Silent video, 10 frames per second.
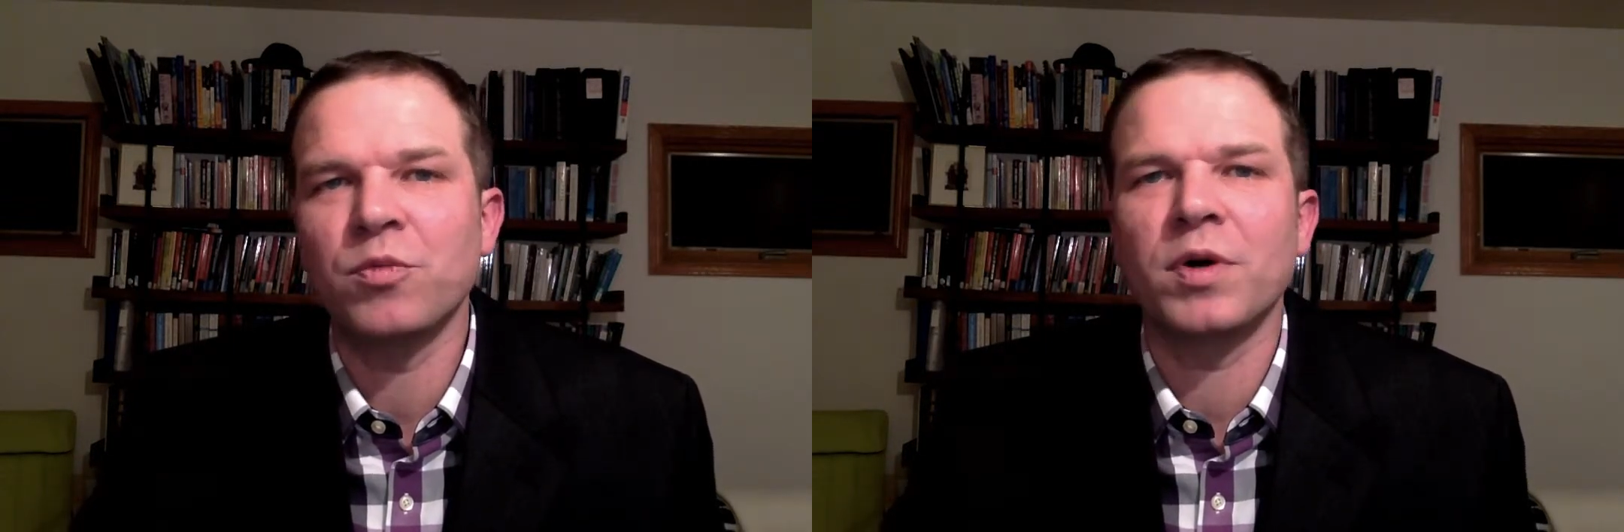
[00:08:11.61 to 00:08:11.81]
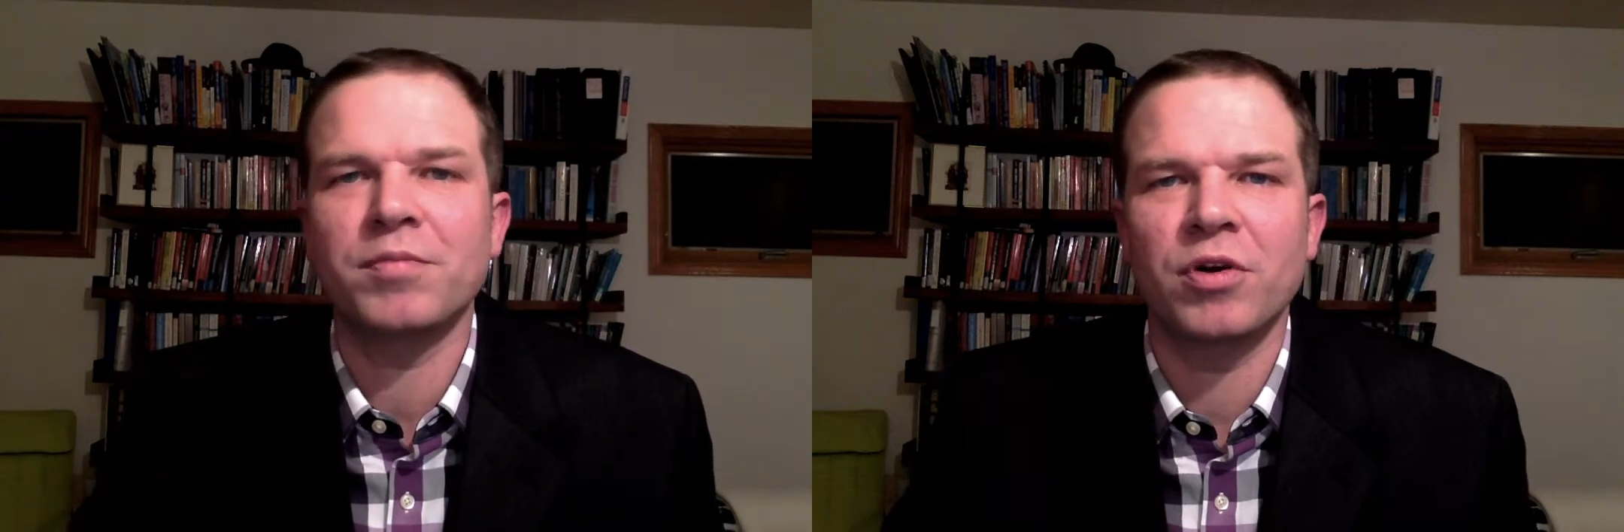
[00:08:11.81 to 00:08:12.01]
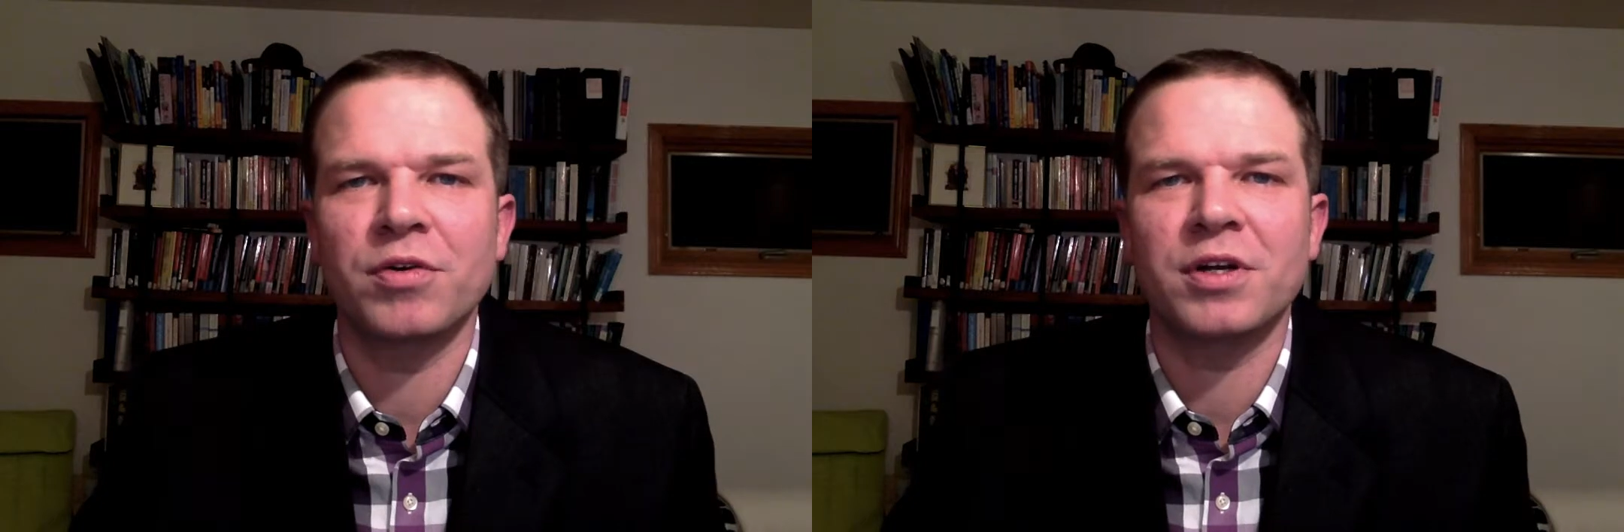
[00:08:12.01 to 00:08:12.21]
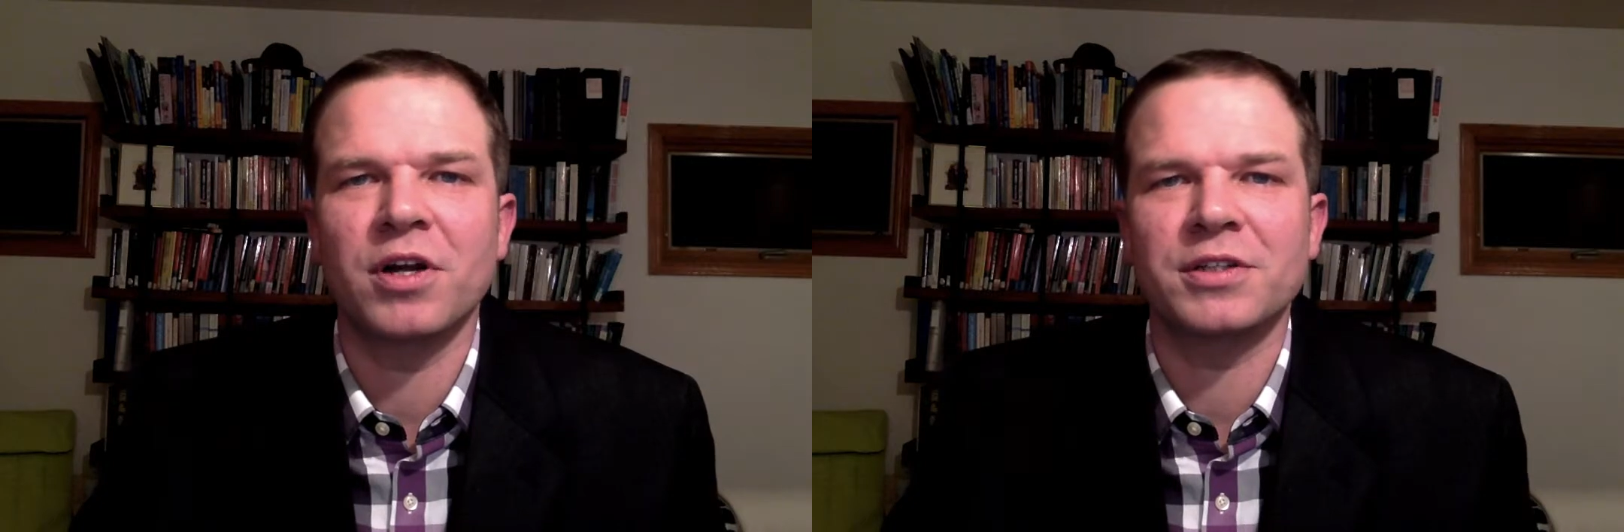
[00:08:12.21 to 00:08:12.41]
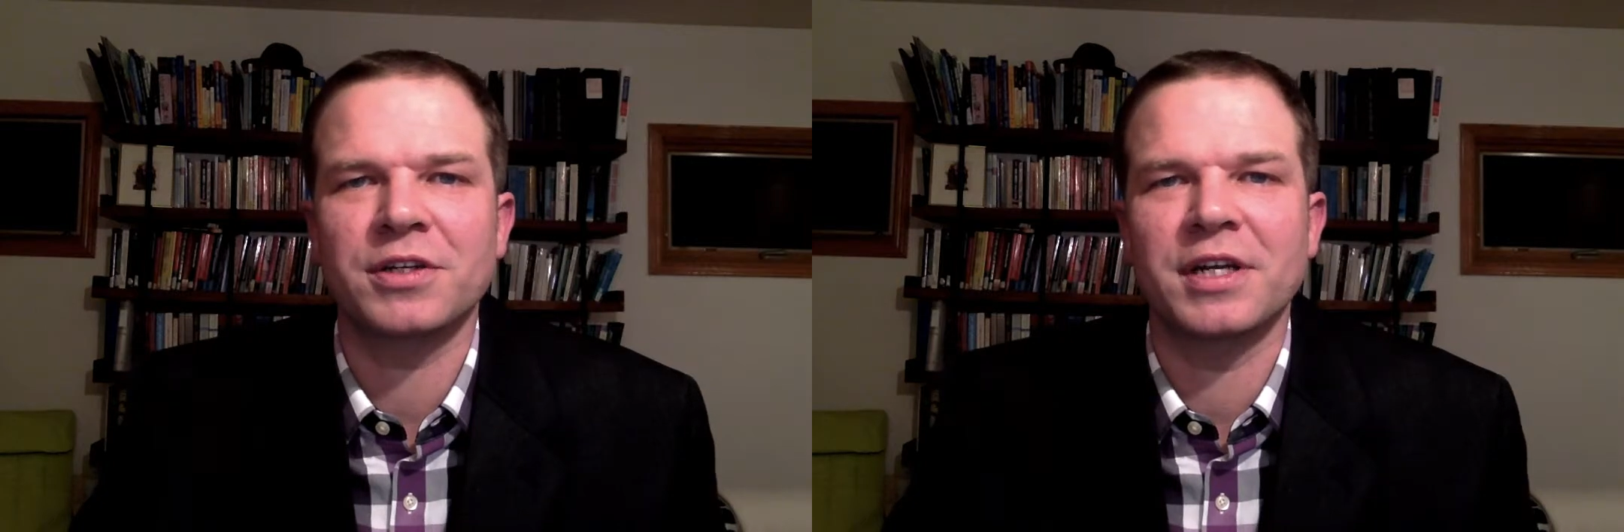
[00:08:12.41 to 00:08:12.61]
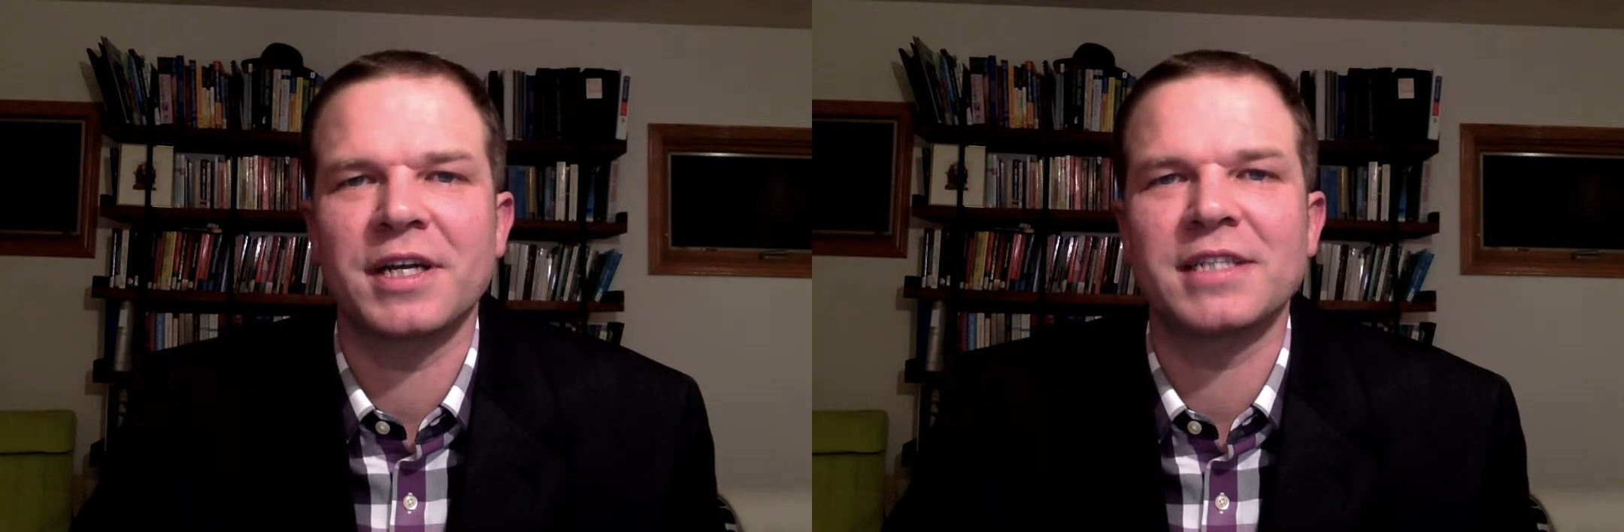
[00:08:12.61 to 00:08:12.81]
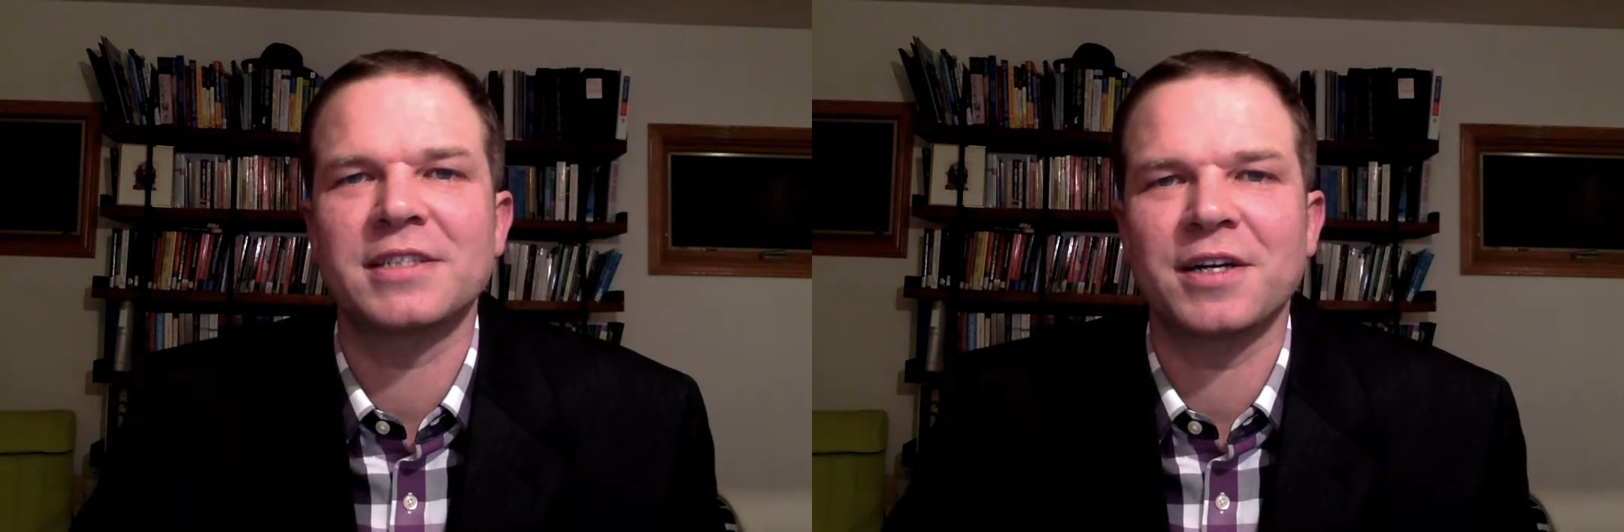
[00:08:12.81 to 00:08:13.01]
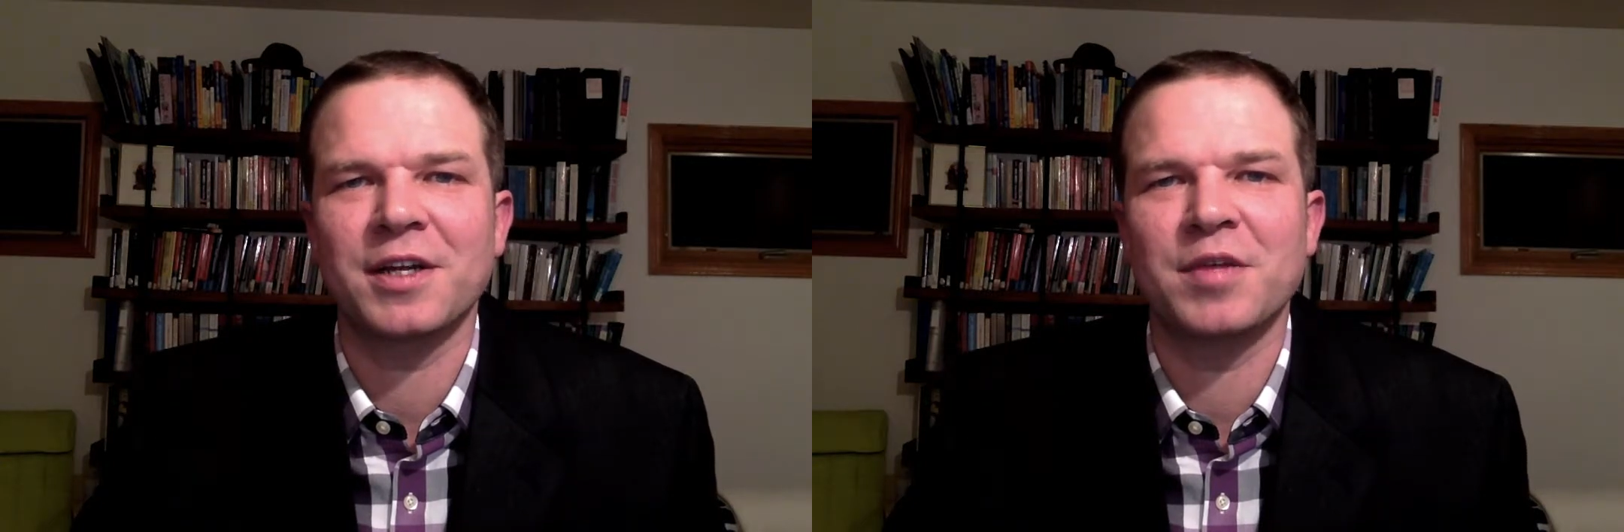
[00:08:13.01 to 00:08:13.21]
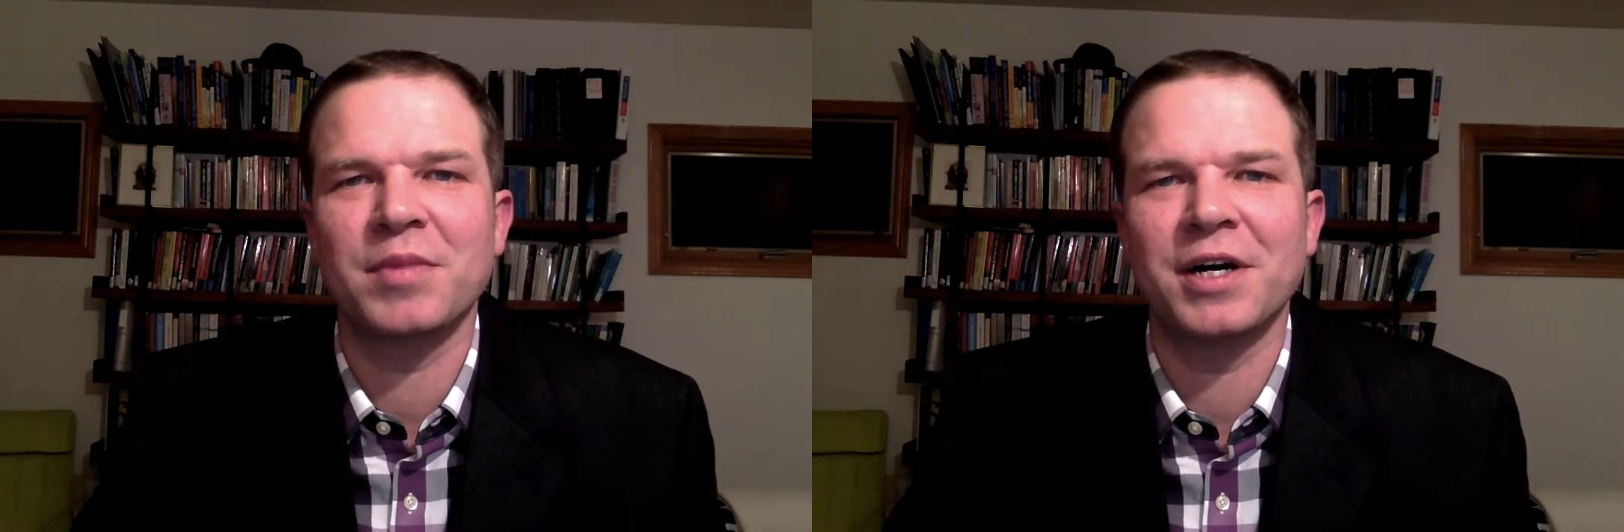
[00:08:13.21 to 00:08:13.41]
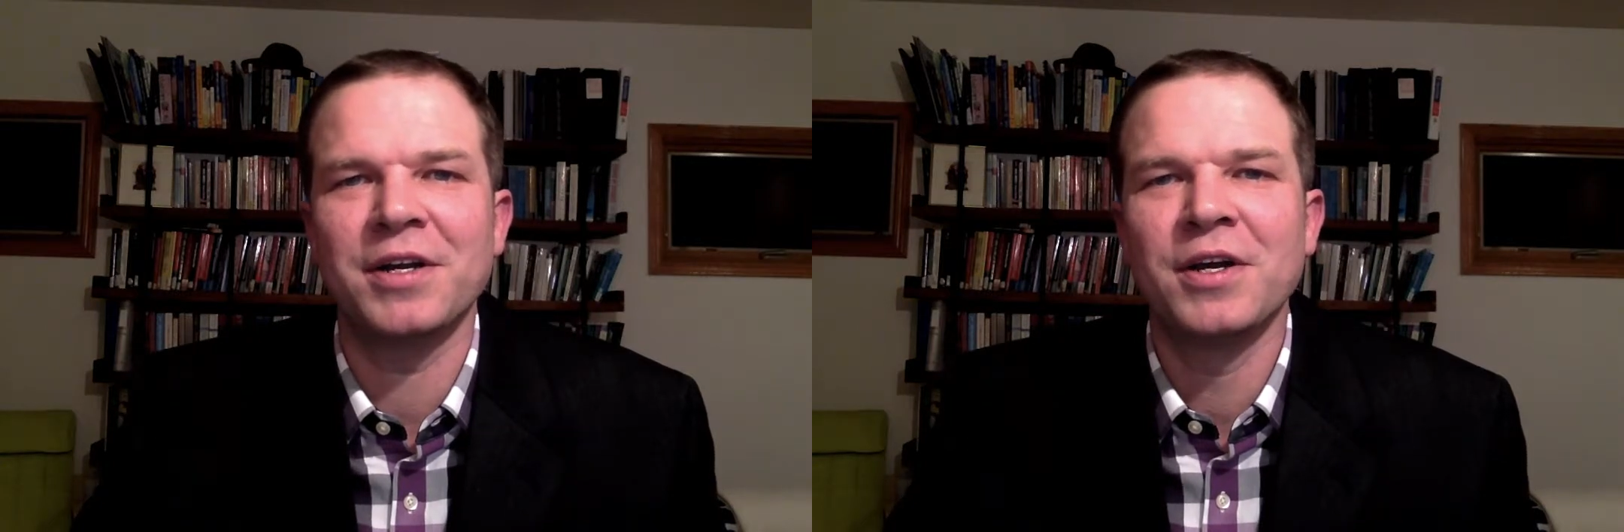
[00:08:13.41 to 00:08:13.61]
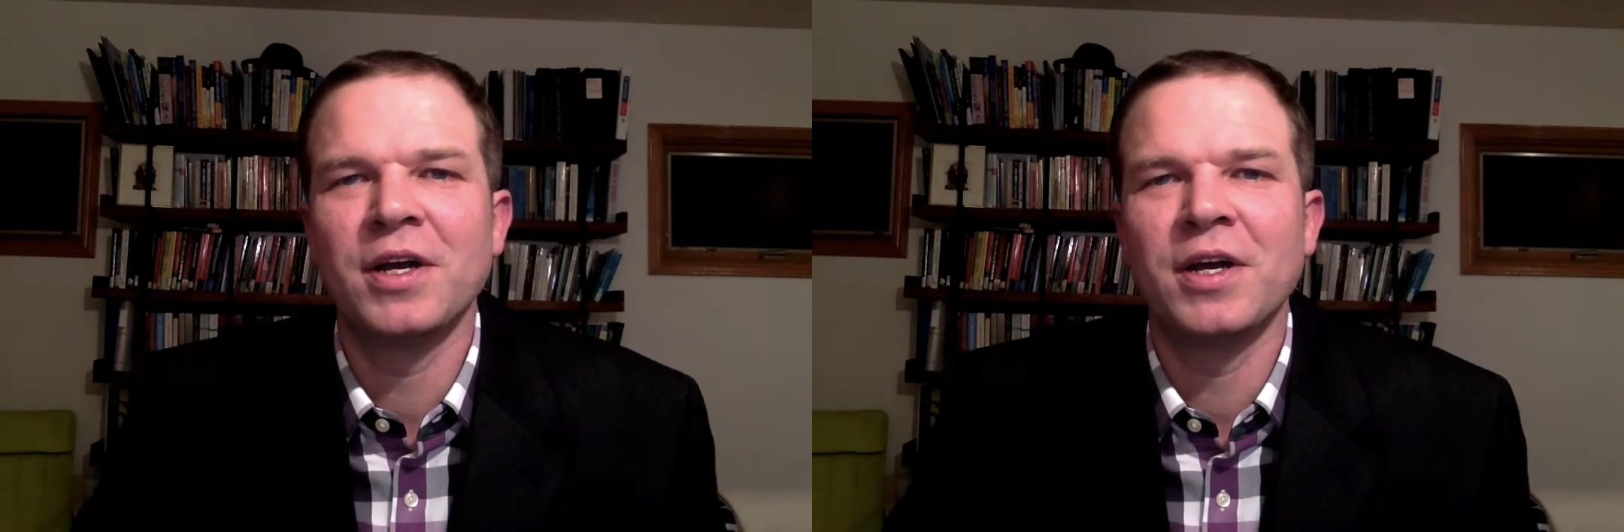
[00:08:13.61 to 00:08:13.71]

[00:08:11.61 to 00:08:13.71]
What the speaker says: what protocols are going to get stuck in the mud.